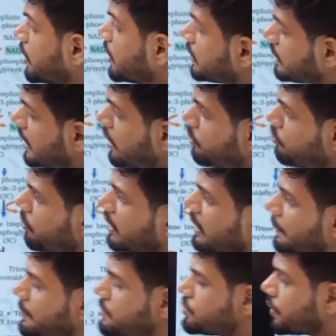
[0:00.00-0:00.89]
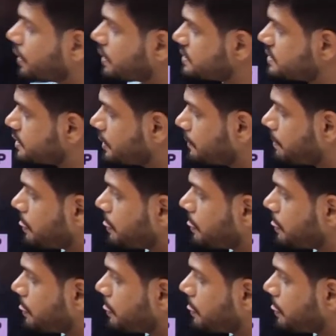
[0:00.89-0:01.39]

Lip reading: Now what happens, students?